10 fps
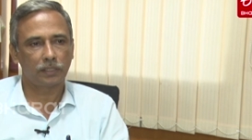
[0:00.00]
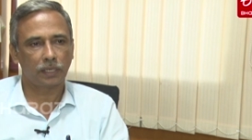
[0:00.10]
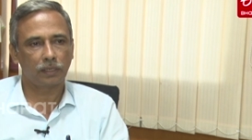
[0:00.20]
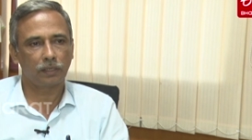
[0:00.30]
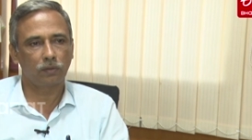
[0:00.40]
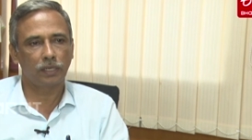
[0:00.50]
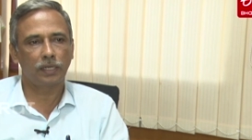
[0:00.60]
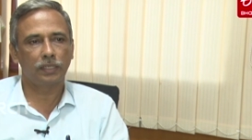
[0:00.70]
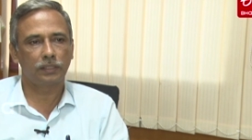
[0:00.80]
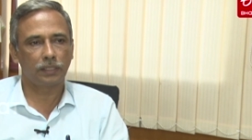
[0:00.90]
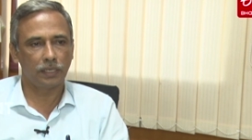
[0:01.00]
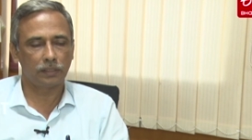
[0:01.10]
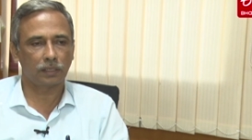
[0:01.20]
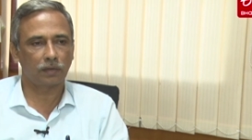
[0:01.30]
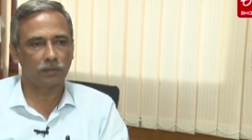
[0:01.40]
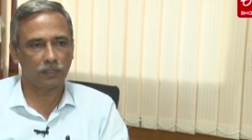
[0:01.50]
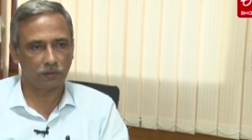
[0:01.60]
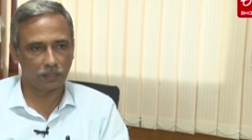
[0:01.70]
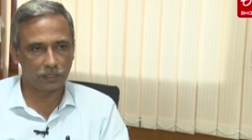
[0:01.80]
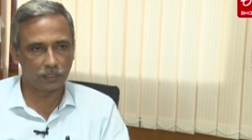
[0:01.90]
technique to get a signature of the
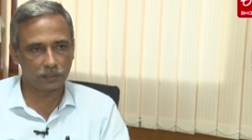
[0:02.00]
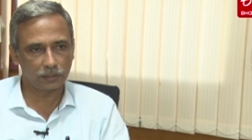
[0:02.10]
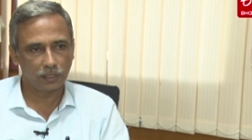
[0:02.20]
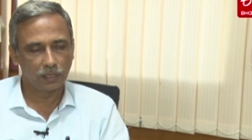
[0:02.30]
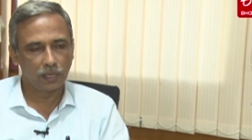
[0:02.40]
ridges.